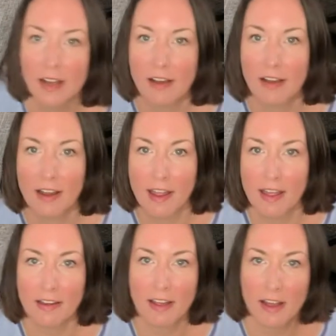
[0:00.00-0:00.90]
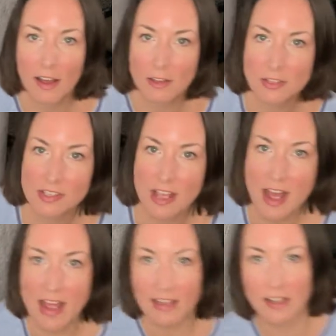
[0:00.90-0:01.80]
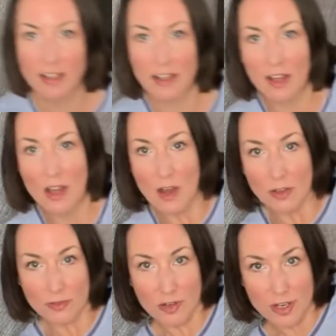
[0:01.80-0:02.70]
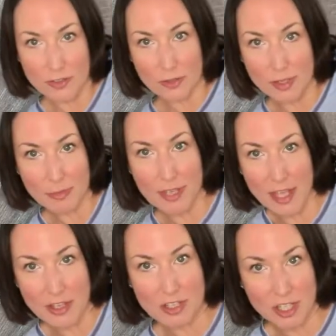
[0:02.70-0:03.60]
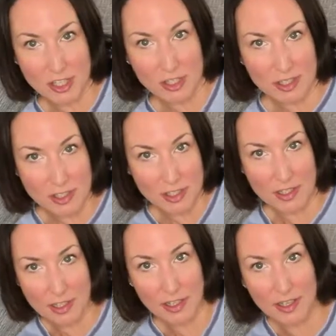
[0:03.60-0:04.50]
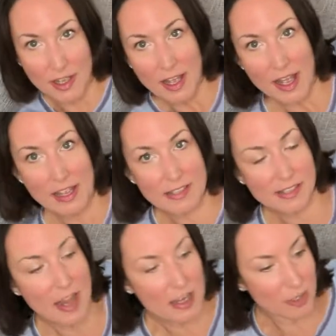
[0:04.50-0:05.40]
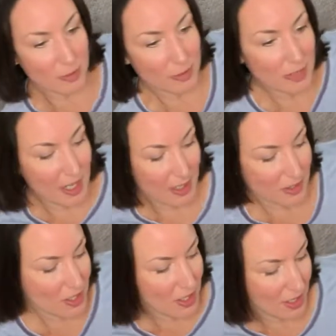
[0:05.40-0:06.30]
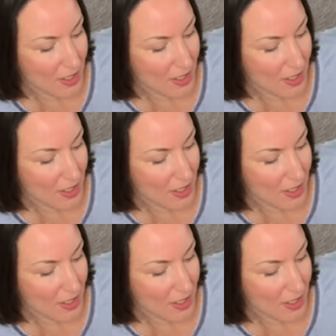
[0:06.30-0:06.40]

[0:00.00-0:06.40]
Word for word: Again, other side. Front of your rib cage here, and side of your rib cage.